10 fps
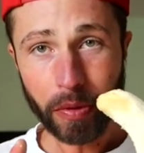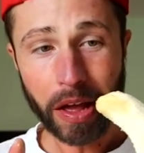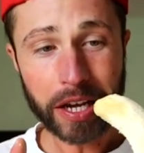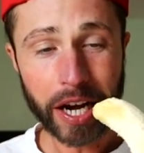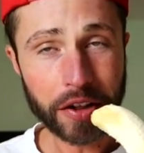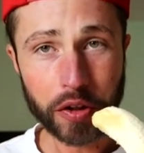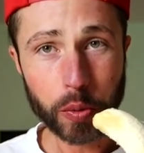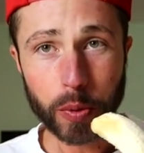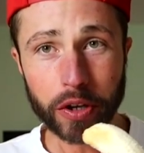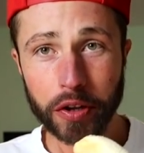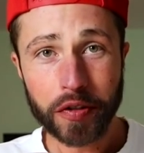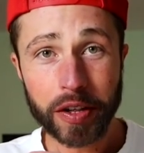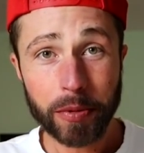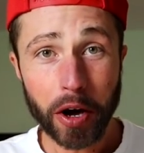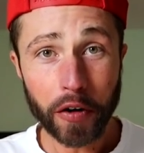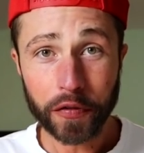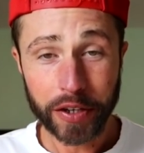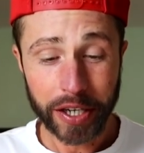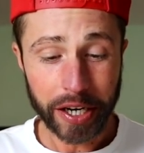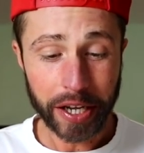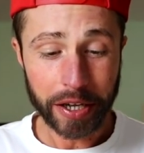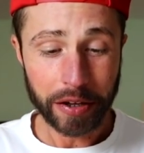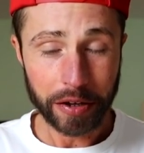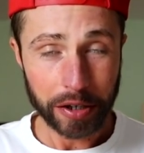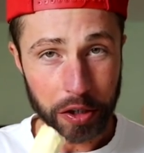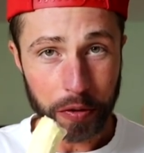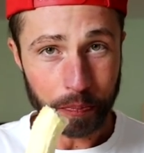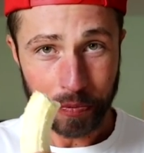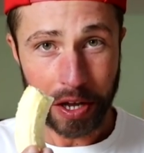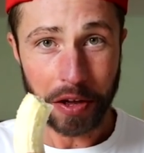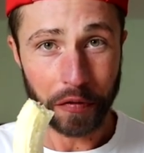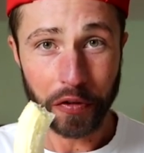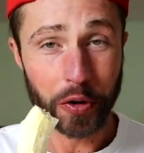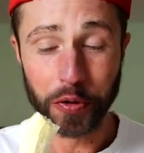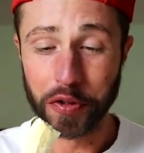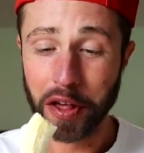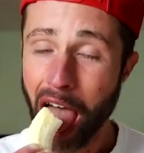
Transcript: And guys, you will not see me often eating fruit.